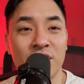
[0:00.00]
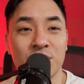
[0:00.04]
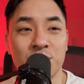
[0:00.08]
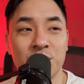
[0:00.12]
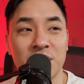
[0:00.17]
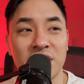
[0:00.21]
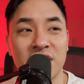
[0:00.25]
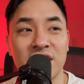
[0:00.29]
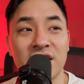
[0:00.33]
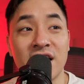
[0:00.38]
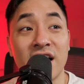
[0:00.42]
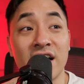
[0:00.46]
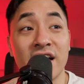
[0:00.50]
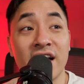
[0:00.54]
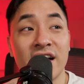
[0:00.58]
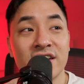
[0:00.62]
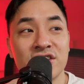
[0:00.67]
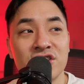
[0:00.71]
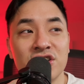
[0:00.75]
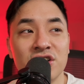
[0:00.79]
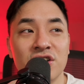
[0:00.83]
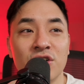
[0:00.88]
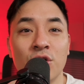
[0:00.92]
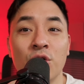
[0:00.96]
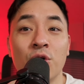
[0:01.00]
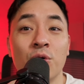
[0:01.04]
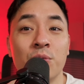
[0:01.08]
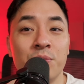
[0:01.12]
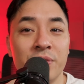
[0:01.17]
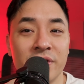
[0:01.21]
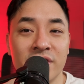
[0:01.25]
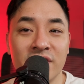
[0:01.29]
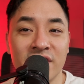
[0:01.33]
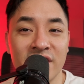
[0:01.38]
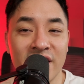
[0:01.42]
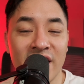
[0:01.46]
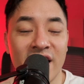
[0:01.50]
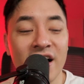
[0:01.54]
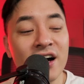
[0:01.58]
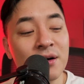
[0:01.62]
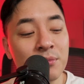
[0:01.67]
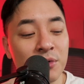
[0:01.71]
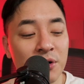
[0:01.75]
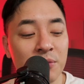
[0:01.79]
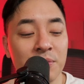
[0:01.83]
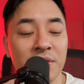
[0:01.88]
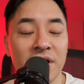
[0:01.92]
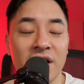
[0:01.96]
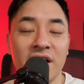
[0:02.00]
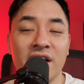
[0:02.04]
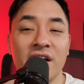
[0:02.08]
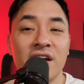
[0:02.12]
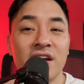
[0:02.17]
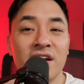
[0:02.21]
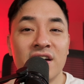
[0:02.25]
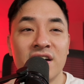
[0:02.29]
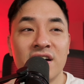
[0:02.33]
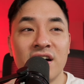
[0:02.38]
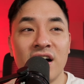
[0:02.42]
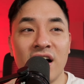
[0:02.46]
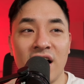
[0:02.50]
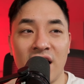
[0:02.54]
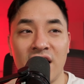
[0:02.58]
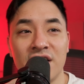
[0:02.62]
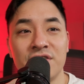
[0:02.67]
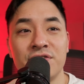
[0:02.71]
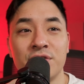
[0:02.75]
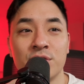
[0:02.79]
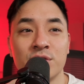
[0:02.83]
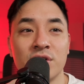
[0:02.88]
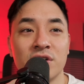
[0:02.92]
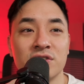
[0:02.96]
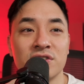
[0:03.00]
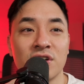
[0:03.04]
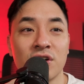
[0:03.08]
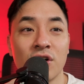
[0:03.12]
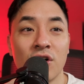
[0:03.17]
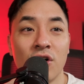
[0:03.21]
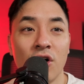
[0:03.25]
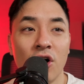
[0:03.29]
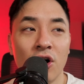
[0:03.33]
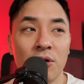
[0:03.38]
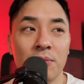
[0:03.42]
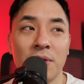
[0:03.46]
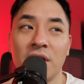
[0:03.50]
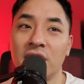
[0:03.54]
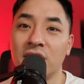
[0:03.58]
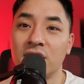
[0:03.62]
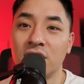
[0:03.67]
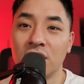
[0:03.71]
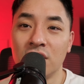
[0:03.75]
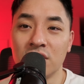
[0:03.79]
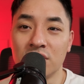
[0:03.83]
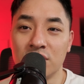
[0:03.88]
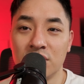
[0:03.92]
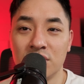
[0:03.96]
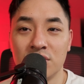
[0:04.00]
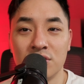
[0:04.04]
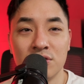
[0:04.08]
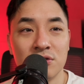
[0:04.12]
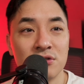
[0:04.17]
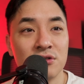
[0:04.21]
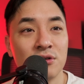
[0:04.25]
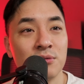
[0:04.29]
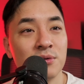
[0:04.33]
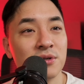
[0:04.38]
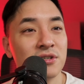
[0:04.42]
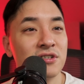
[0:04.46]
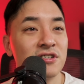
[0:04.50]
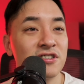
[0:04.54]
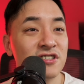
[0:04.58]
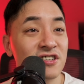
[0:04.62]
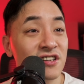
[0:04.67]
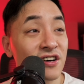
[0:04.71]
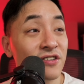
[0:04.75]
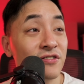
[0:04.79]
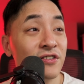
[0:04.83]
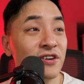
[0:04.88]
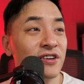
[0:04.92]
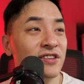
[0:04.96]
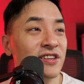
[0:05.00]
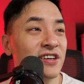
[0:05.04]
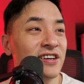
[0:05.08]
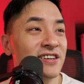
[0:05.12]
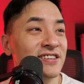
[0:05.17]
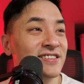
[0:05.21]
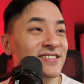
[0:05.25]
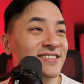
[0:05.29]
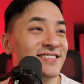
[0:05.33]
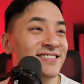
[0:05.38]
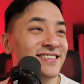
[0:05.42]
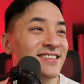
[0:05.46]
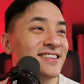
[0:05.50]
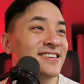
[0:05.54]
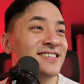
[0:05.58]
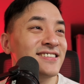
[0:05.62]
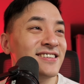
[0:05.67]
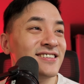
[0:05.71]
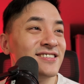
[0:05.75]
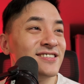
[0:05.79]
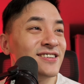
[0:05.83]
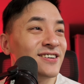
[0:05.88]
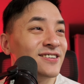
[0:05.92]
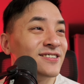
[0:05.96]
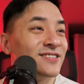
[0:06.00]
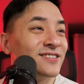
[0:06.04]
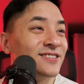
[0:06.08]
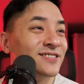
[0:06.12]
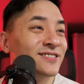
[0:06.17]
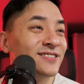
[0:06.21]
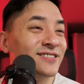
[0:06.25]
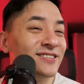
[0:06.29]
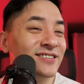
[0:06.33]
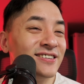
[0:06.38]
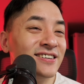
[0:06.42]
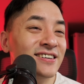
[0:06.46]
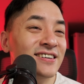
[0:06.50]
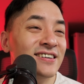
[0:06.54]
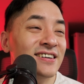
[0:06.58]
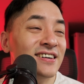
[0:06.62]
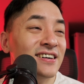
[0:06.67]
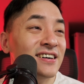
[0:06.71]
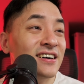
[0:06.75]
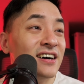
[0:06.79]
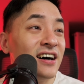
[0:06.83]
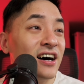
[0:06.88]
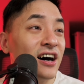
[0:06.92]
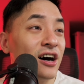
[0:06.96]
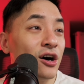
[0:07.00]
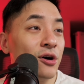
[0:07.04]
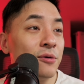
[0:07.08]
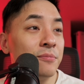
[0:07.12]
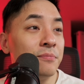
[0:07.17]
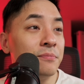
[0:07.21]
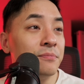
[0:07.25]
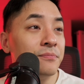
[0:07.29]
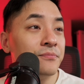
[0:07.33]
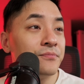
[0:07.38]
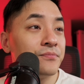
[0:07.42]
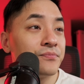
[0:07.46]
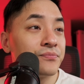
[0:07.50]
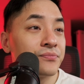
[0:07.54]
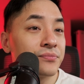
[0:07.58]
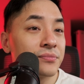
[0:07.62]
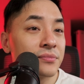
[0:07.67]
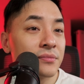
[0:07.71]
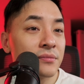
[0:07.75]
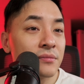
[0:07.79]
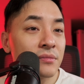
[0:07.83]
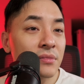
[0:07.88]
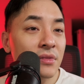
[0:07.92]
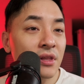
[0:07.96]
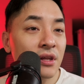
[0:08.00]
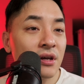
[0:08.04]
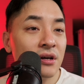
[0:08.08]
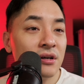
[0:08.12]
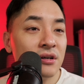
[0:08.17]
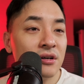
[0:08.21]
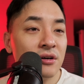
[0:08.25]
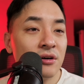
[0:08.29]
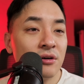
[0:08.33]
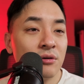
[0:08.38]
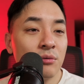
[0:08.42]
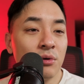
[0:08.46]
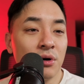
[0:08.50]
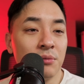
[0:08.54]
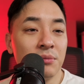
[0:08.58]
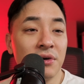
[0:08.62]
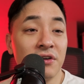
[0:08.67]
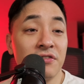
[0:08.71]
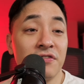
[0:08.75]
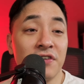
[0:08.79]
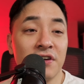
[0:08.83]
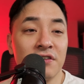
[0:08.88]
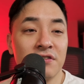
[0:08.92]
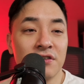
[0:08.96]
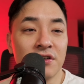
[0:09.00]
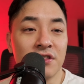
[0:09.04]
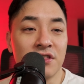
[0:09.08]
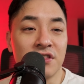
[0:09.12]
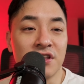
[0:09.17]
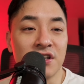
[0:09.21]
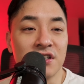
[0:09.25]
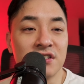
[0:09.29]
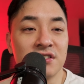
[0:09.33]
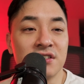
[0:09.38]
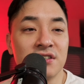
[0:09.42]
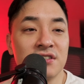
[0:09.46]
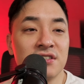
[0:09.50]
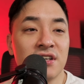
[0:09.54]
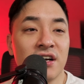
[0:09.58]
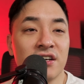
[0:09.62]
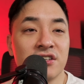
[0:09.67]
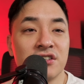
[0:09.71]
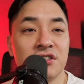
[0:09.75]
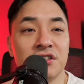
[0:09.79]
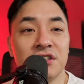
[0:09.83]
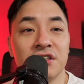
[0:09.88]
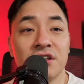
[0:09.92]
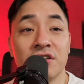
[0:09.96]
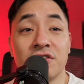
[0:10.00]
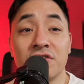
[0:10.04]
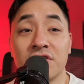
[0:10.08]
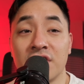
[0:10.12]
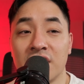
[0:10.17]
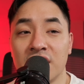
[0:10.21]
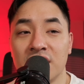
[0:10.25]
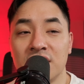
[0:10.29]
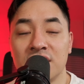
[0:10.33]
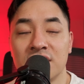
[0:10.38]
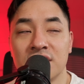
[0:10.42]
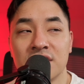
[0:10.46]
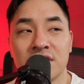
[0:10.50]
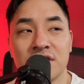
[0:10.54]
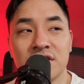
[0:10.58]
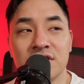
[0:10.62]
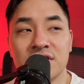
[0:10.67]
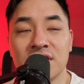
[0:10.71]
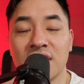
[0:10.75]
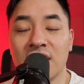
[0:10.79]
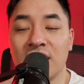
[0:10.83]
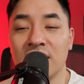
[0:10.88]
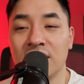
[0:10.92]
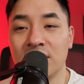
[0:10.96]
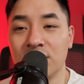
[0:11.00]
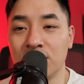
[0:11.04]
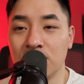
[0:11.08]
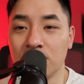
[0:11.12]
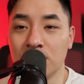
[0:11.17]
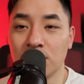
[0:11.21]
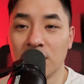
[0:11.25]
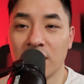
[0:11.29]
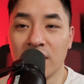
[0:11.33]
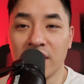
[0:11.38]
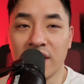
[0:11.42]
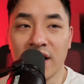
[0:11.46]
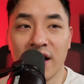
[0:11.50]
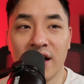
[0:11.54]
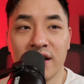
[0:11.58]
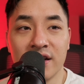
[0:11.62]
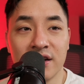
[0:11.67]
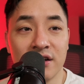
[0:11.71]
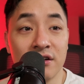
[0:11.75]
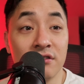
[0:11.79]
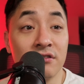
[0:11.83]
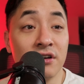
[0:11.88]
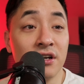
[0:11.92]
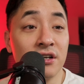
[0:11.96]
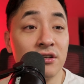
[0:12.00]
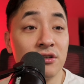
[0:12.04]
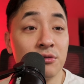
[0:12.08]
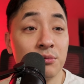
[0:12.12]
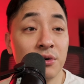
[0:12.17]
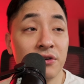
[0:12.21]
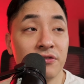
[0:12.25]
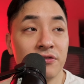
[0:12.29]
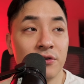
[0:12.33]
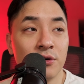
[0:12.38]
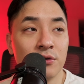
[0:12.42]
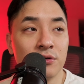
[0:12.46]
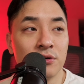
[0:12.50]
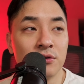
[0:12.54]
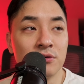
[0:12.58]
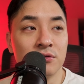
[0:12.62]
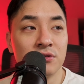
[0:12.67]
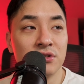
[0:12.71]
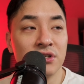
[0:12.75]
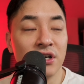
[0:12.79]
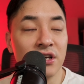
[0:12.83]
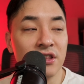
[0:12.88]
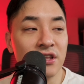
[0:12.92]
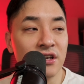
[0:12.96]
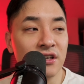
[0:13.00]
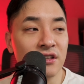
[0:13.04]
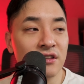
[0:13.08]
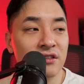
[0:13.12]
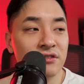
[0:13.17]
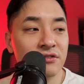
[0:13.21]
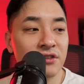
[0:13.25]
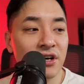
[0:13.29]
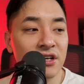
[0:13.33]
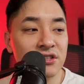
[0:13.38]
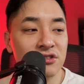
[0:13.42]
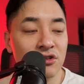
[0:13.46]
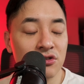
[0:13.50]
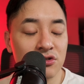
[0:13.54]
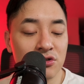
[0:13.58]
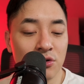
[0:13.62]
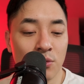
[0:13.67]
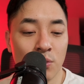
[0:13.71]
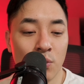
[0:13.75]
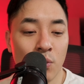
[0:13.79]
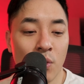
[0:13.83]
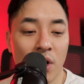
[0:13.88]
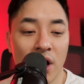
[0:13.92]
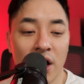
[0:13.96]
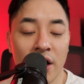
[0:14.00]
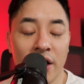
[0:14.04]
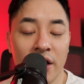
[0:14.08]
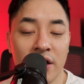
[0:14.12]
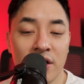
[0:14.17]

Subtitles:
me and I actually opened the app on my iPhone. I was like, oh my god, you can do so much stuff on this. This is so cool. One of my favorite things is actually the grain, because I do like adding grain to my photos. I think that's also why